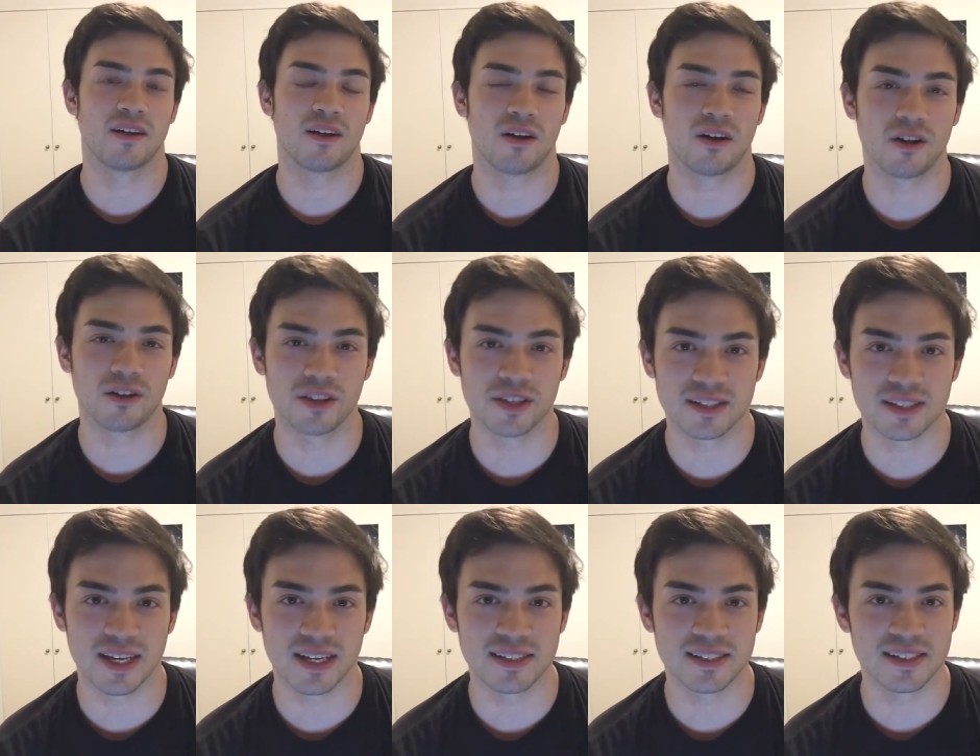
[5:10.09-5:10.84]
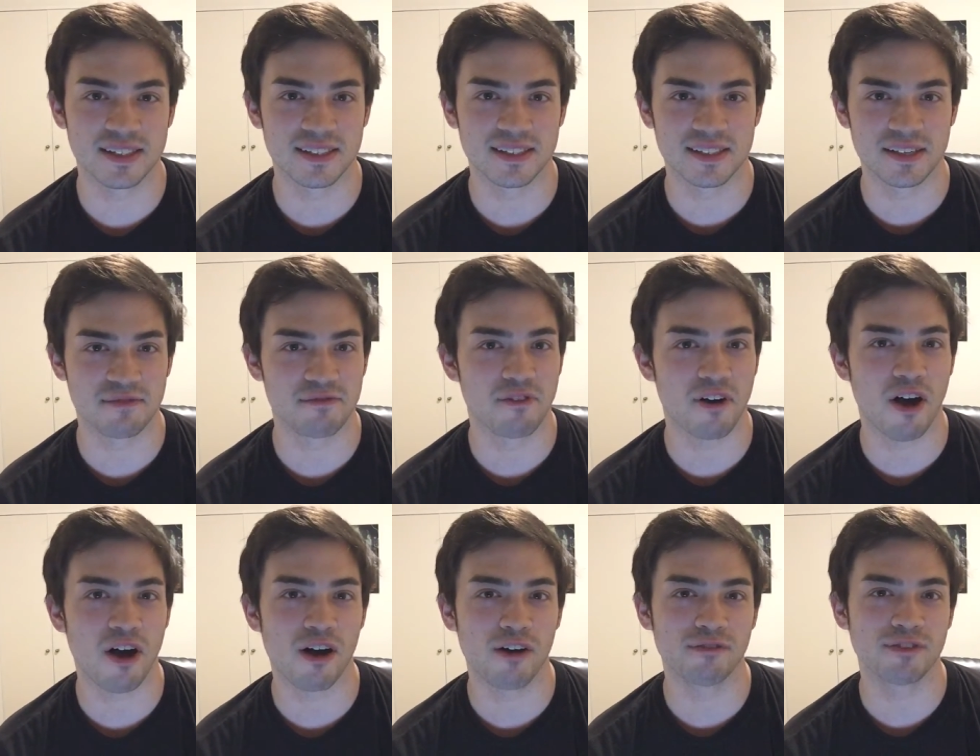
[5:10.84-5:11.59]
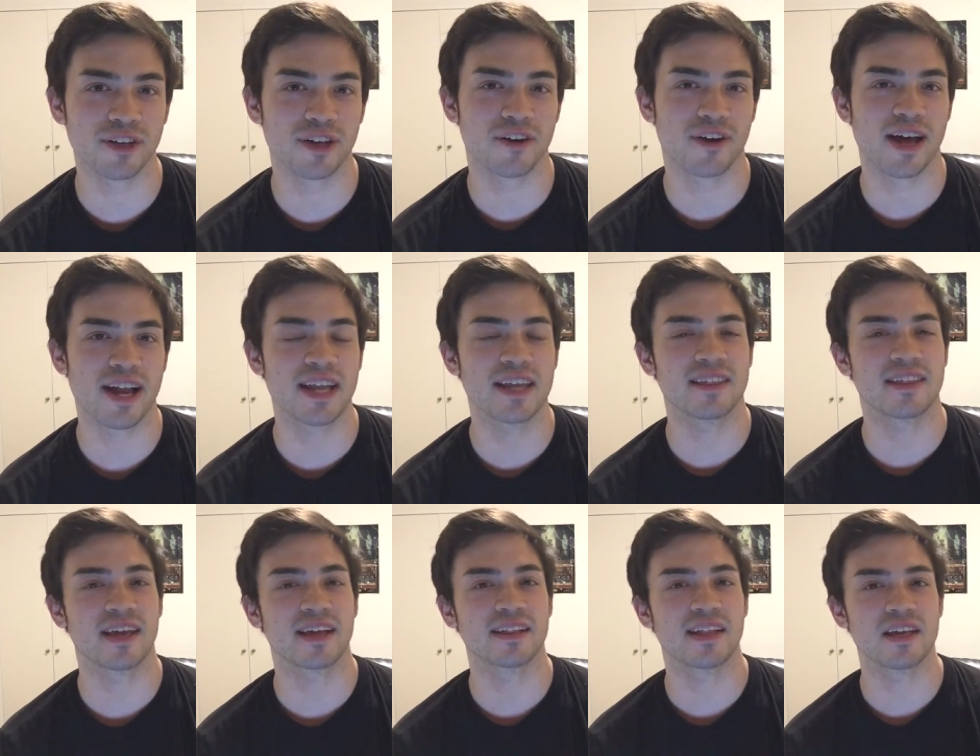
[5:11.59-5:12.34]
all the senses involved, you know,
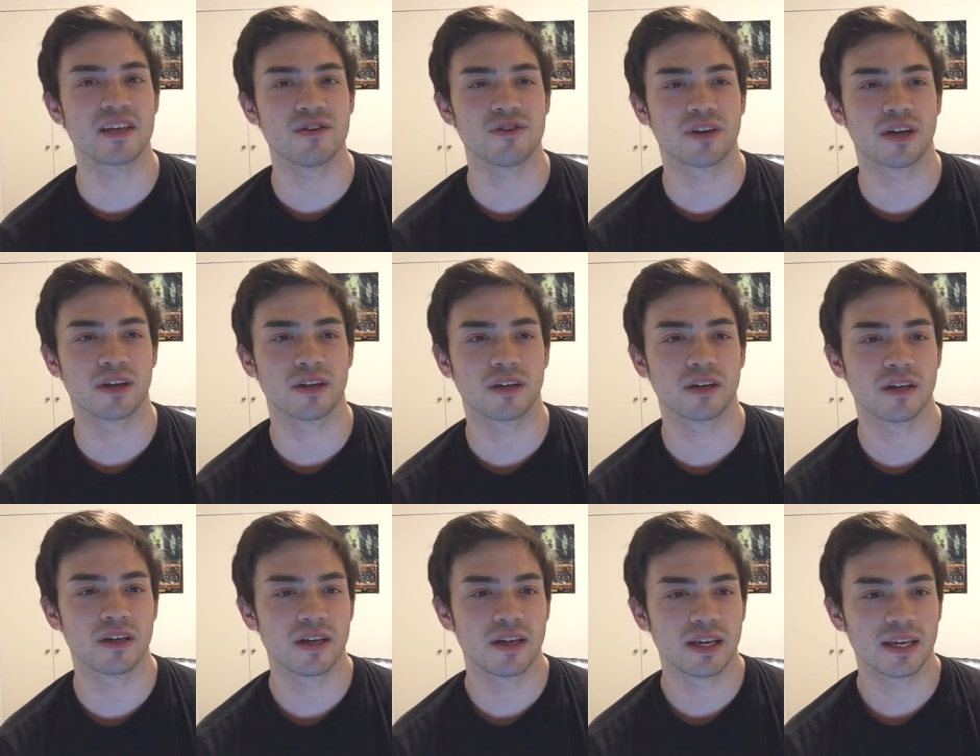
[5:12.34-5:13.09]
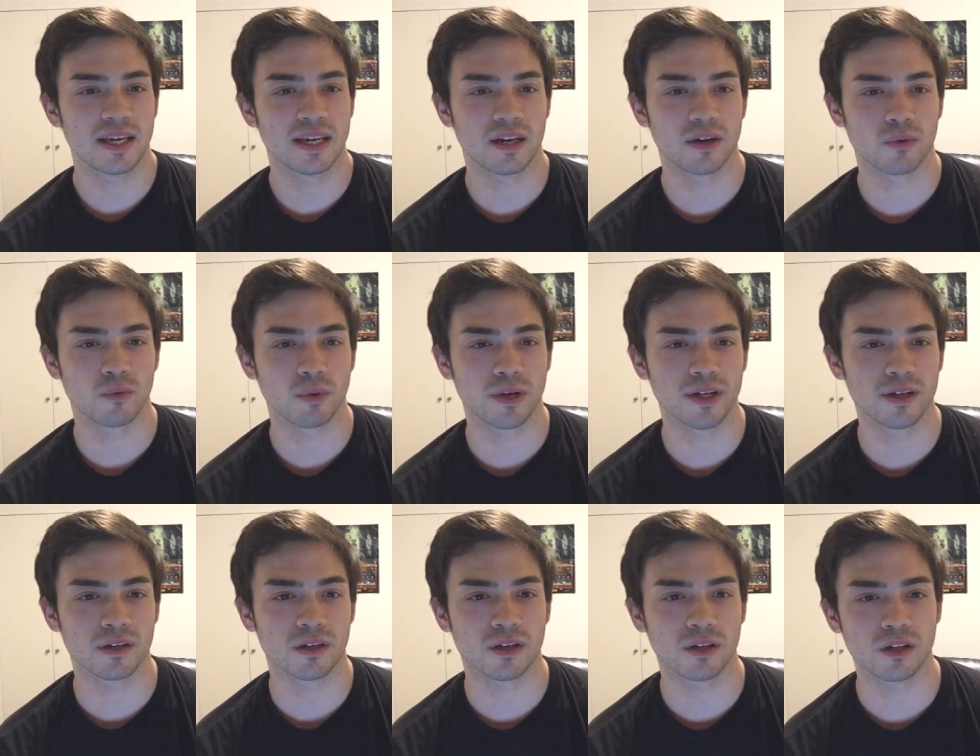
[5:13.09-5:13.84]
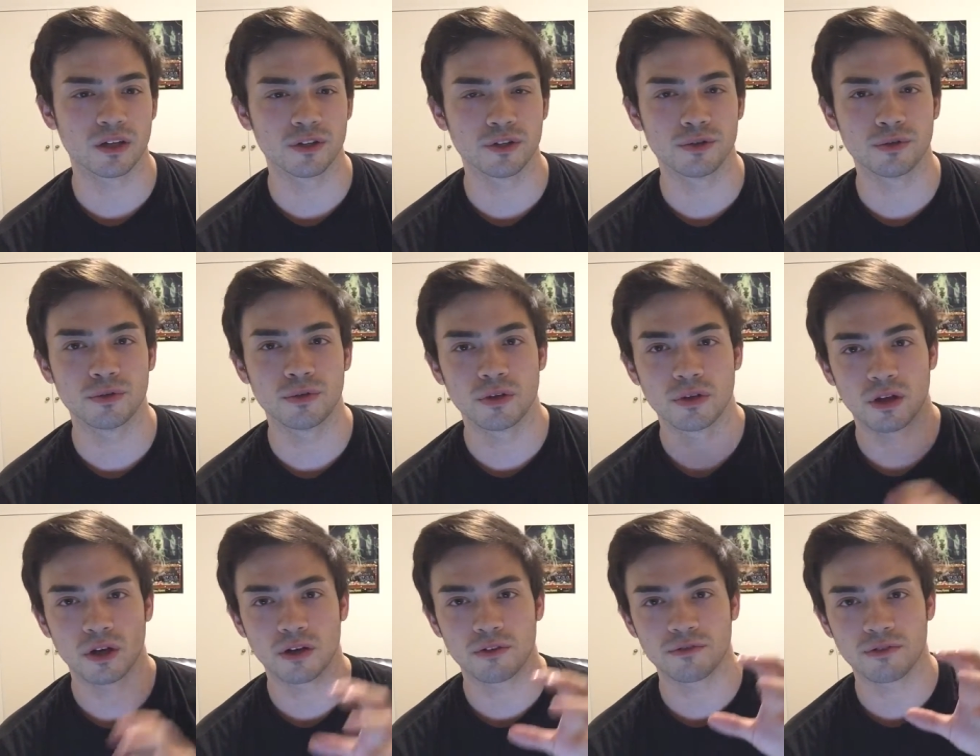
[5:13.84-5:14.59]
anything that you can get a real clue
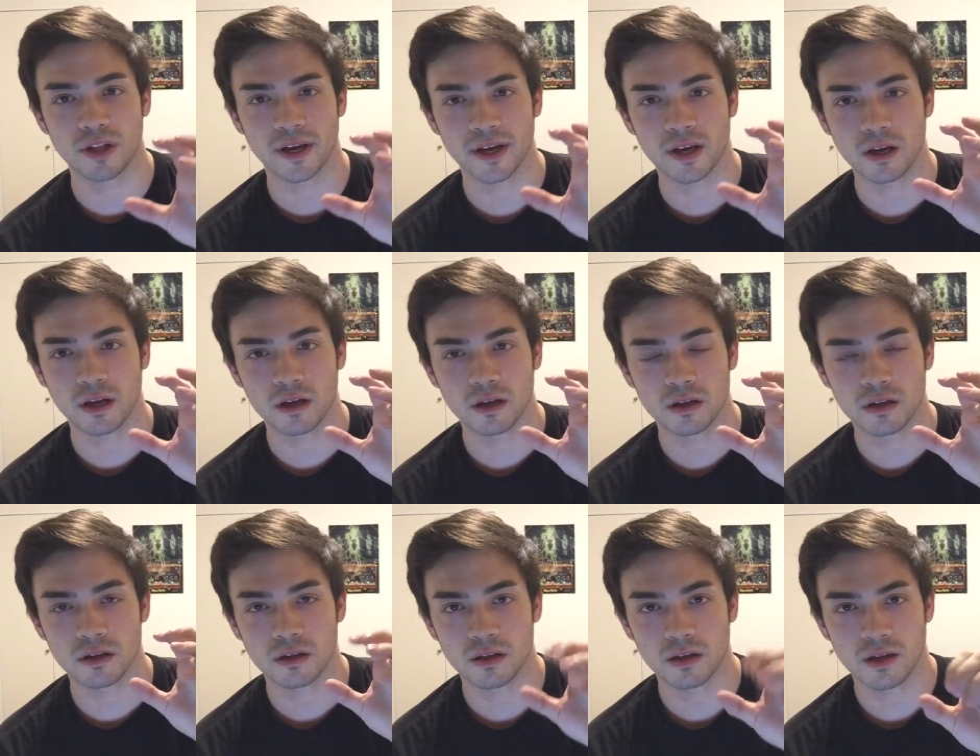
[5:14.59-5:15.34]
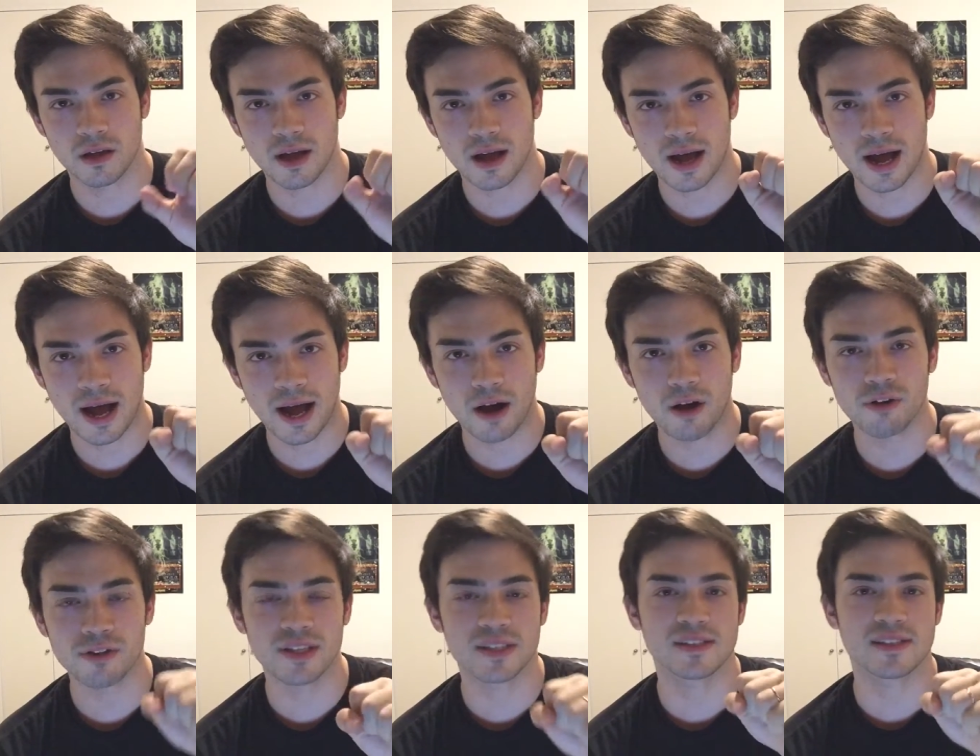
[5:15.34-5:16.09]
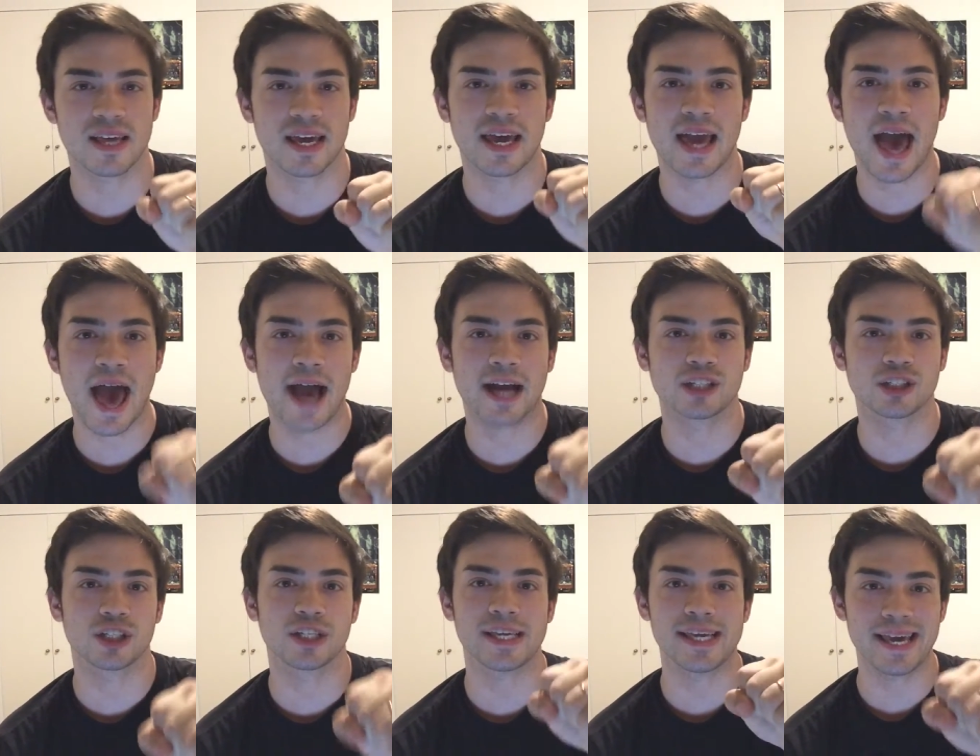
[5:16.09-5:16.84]
of like how this thing
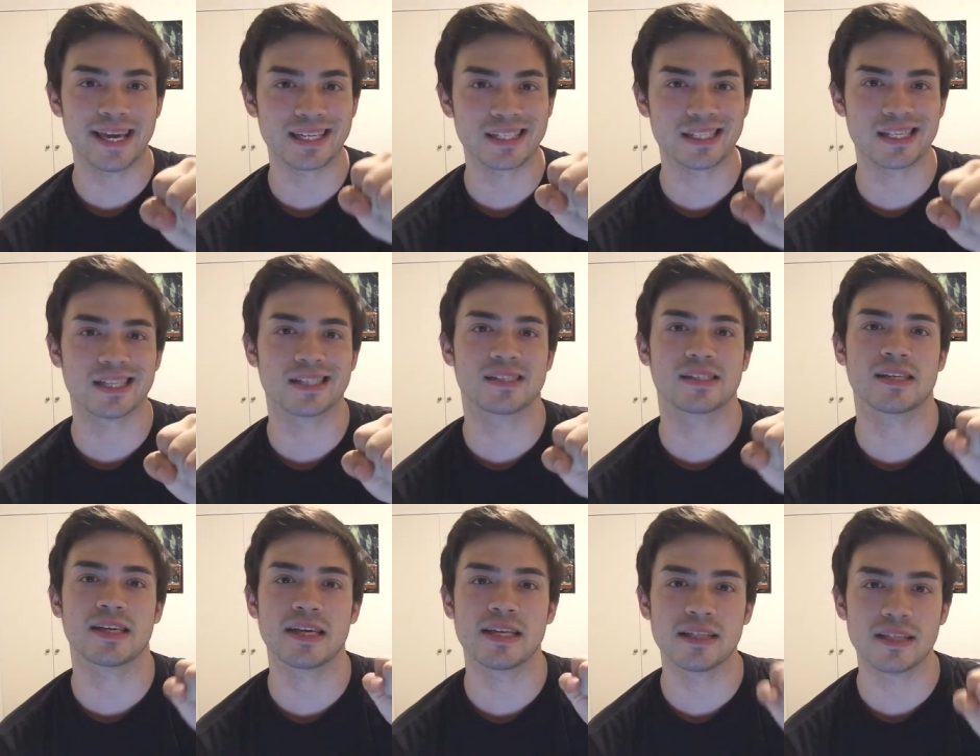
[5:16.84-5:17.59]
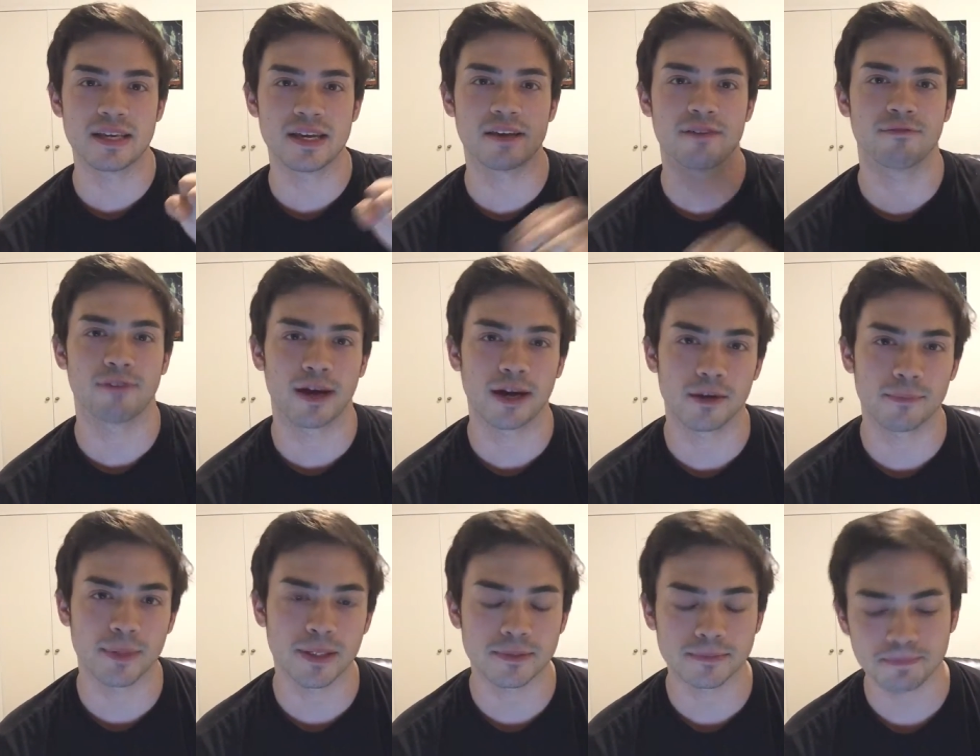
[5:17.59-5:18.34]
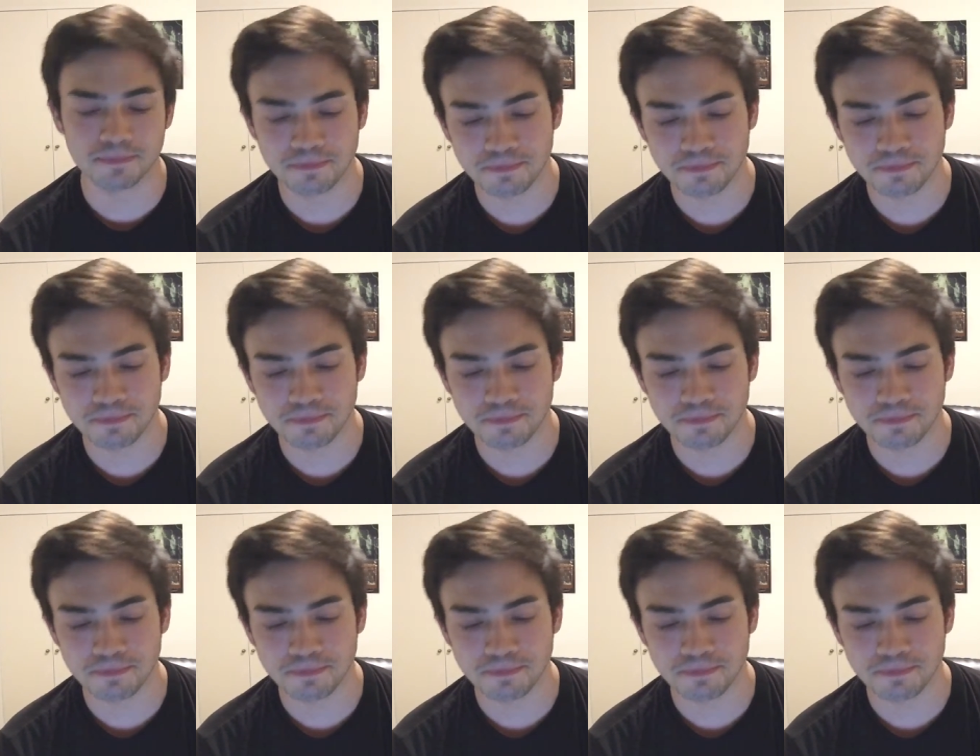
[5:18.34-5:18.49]
actually exists in the environment.